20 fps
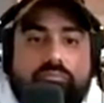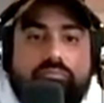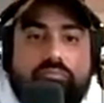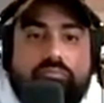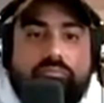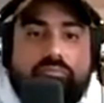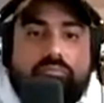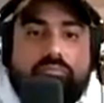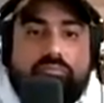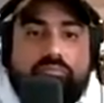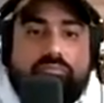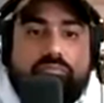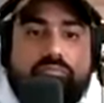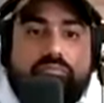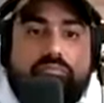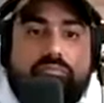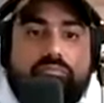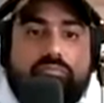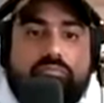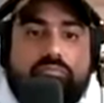
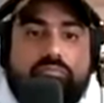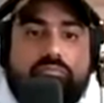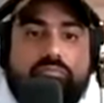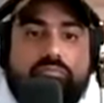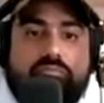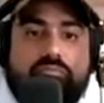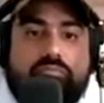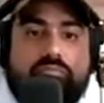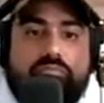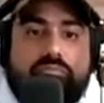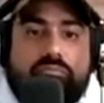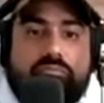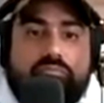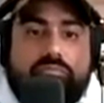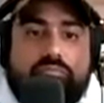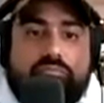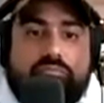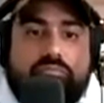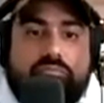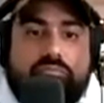
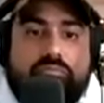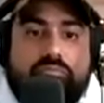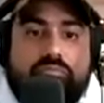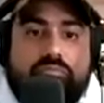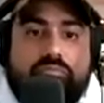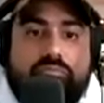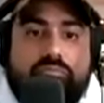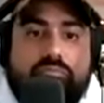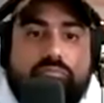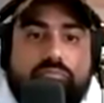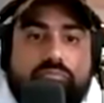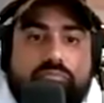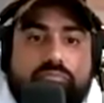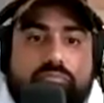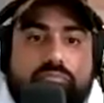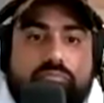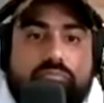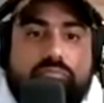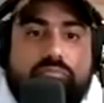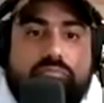
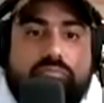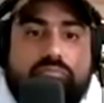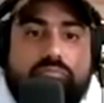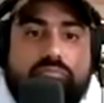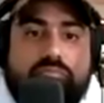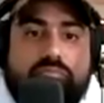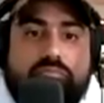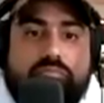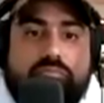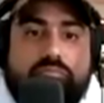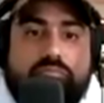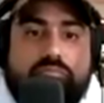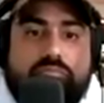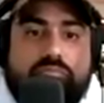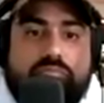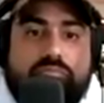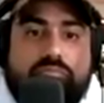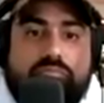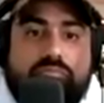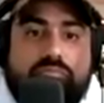
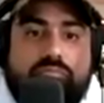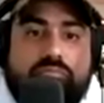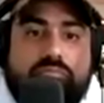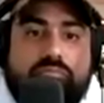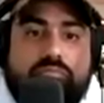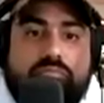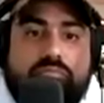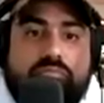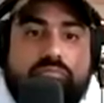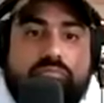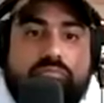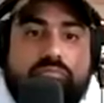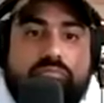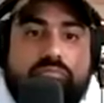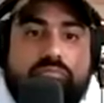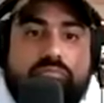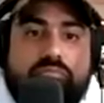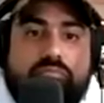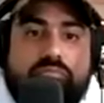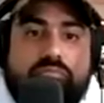
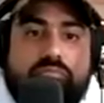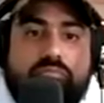No words are spoken by the person on screen.